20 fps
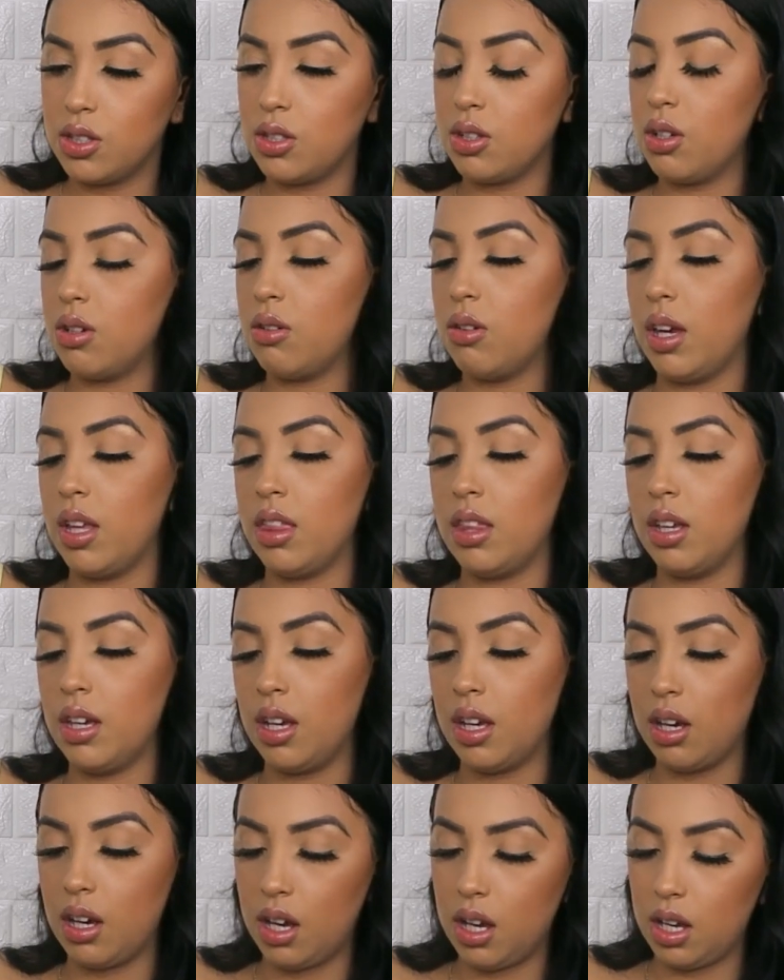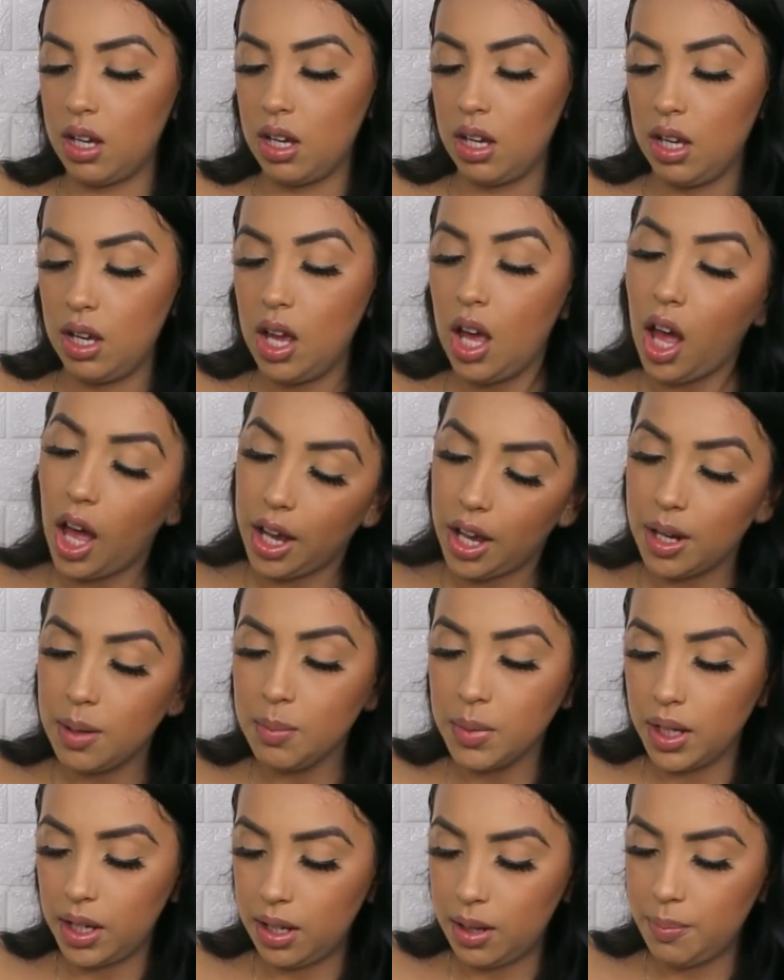So I think I got, I got a
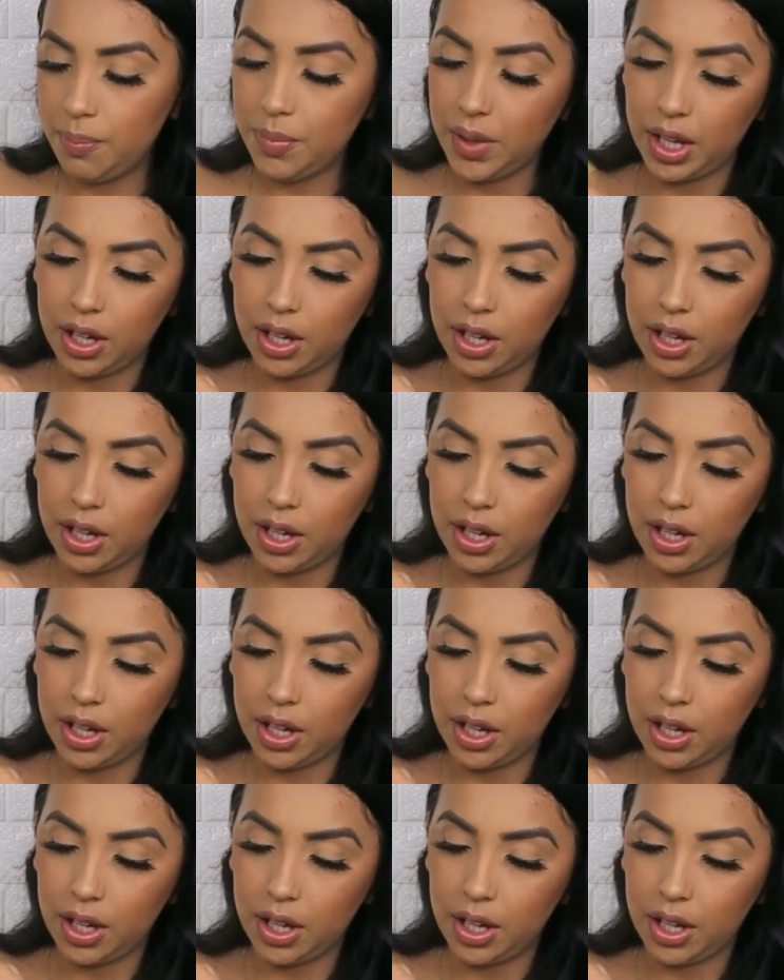medium.